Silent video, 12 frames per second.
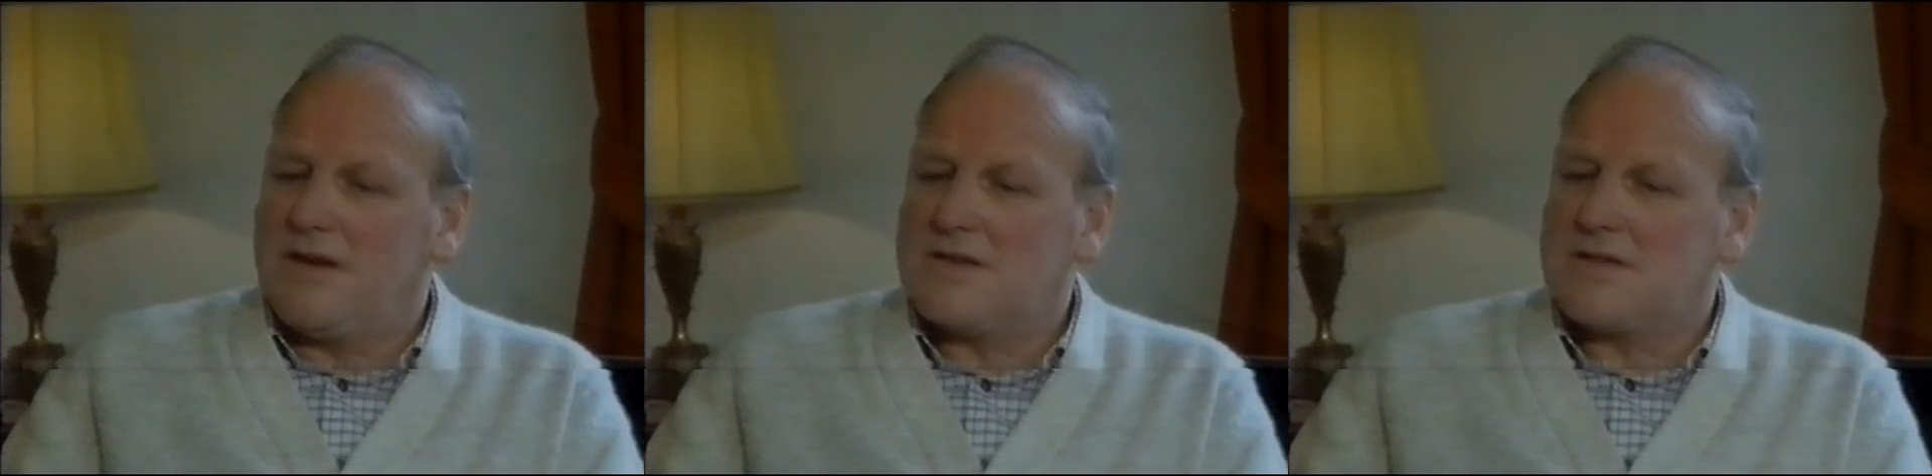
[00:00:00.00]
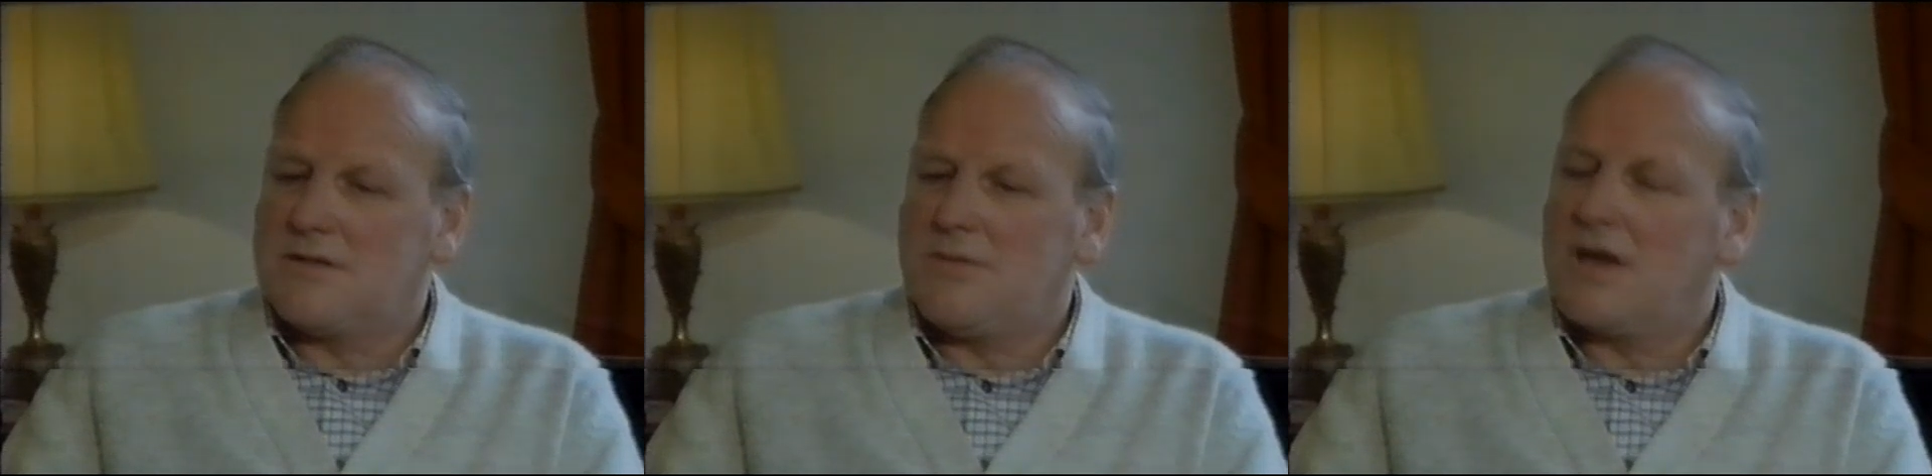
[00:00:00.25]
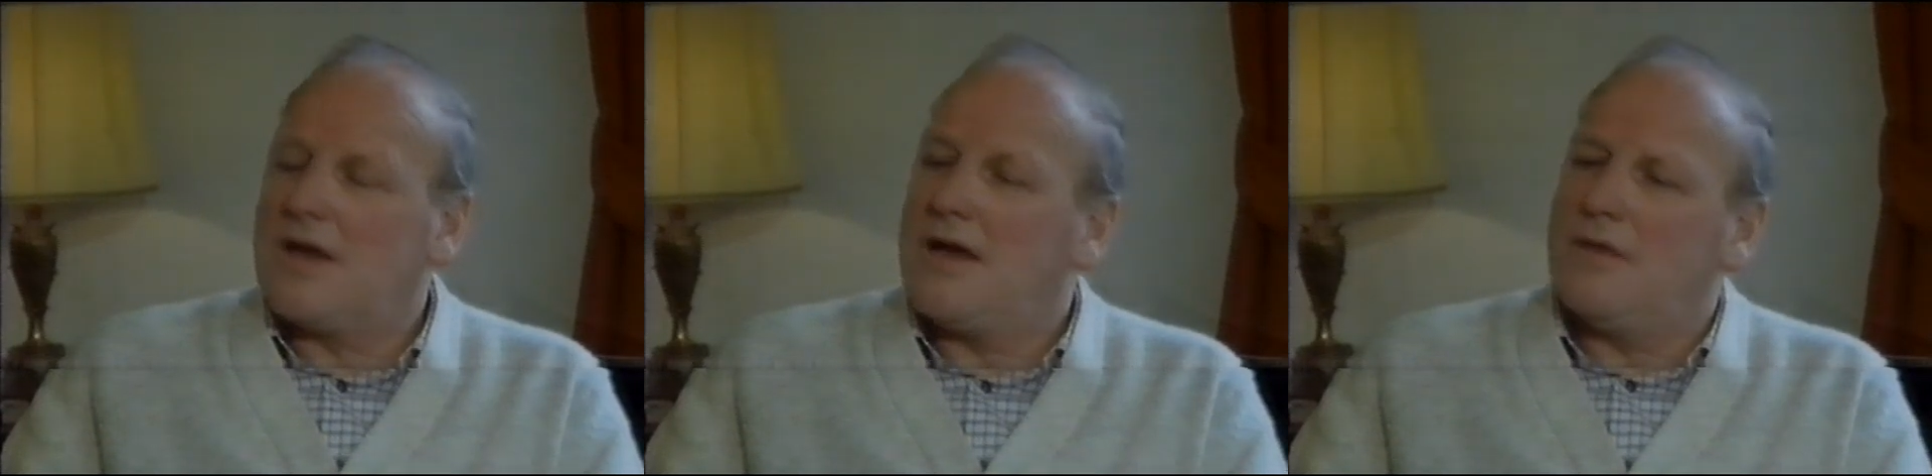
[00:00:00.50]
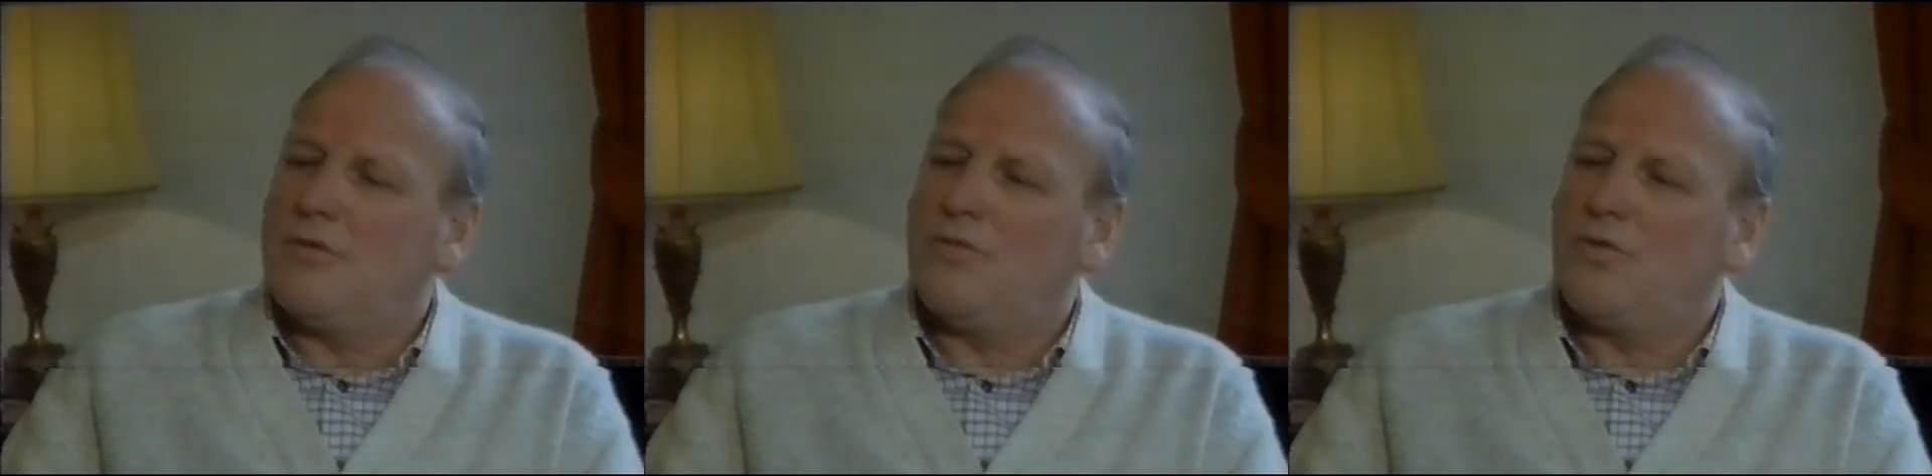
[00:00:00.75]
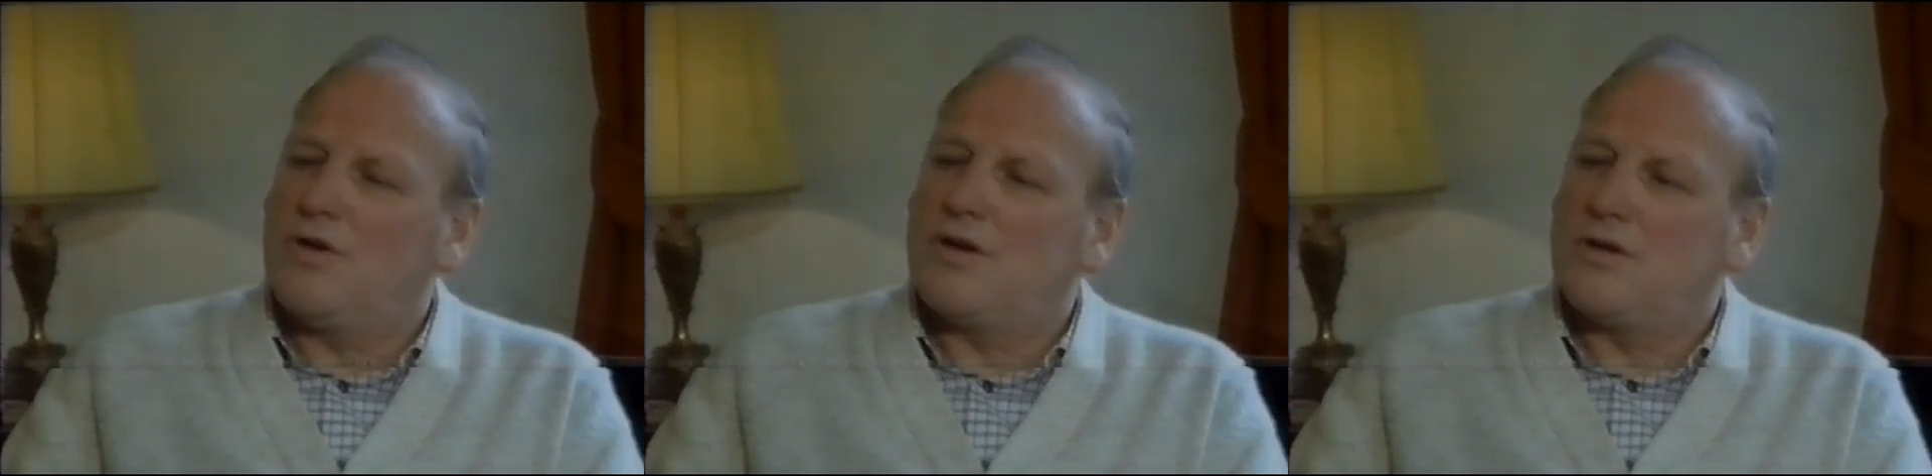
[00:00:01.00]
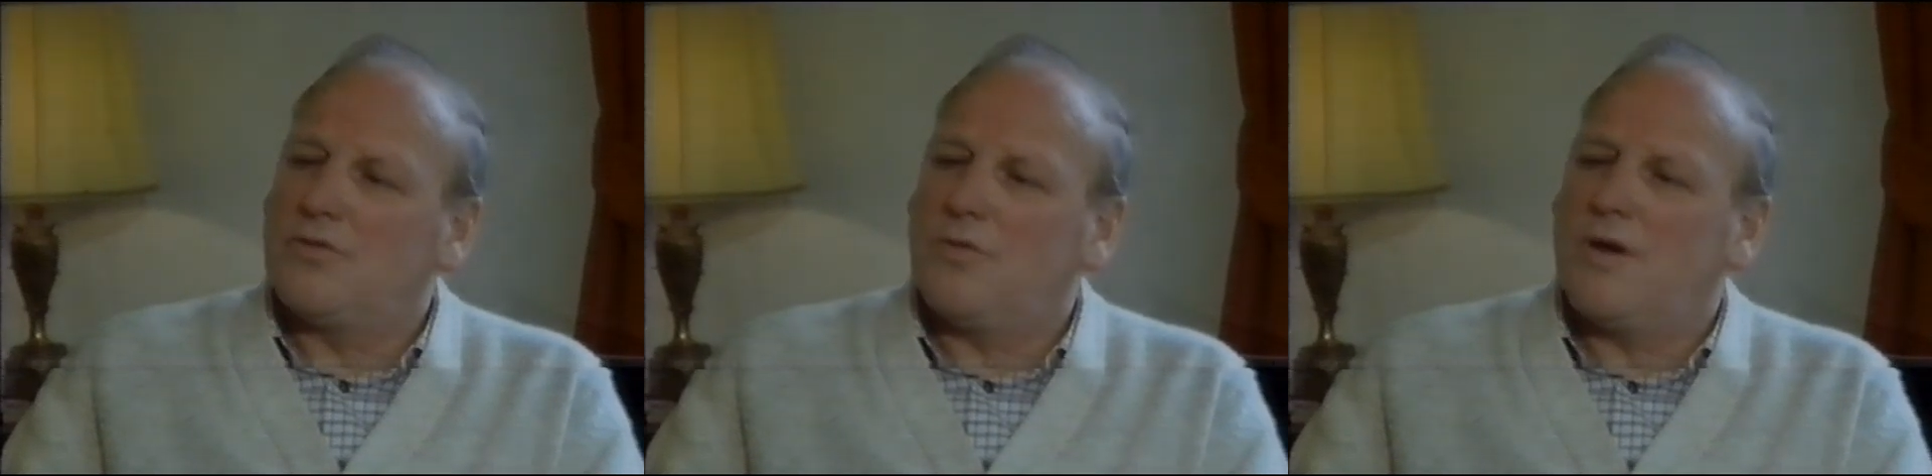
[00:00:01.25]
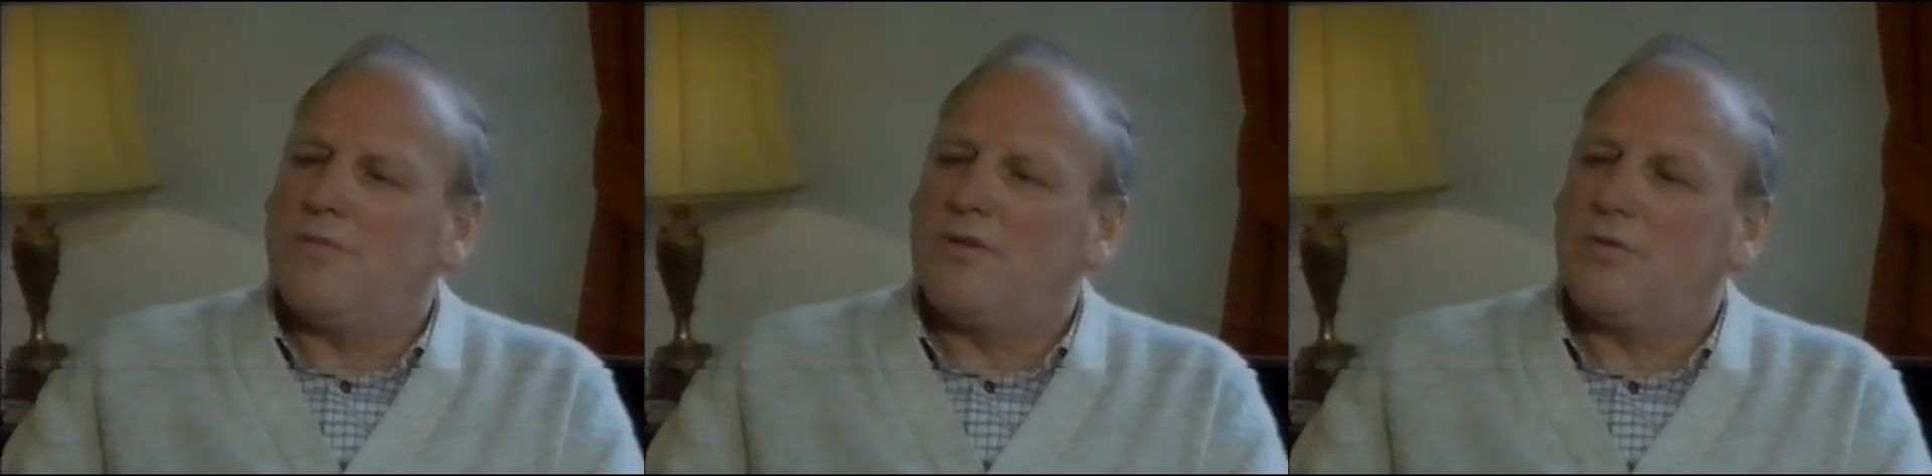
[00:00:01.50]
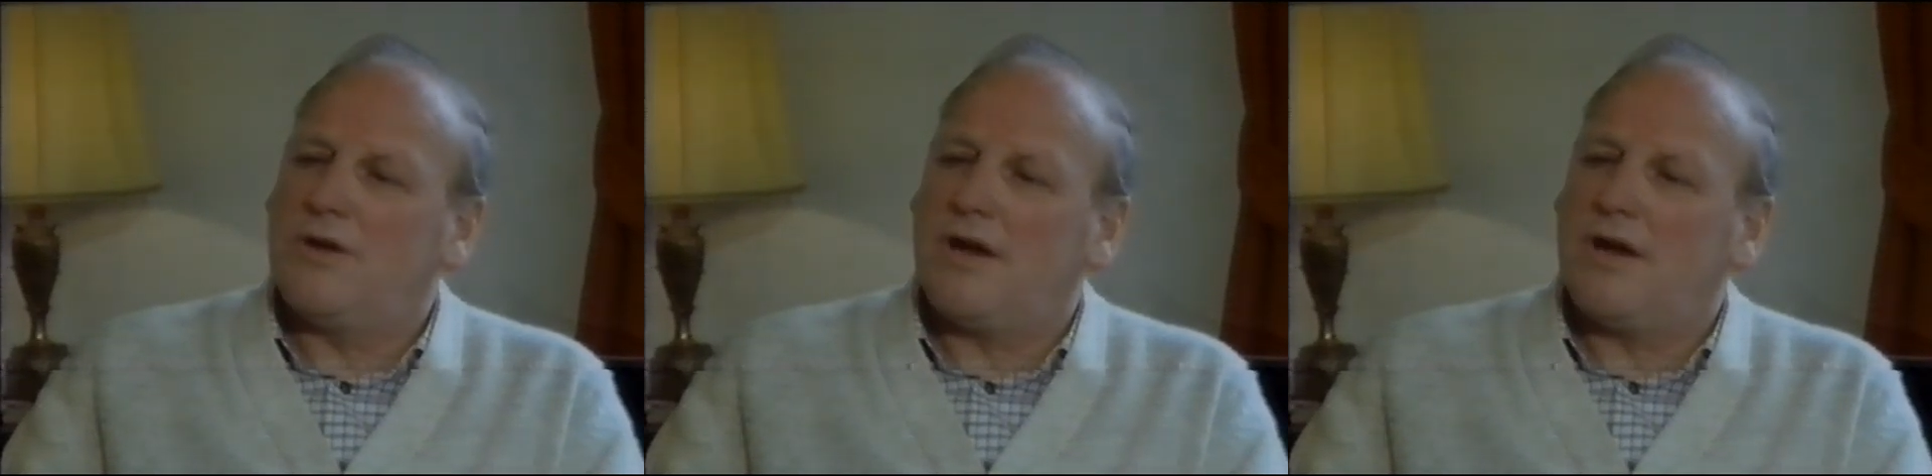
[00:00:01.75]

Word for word: eventually became and worked at Wembley,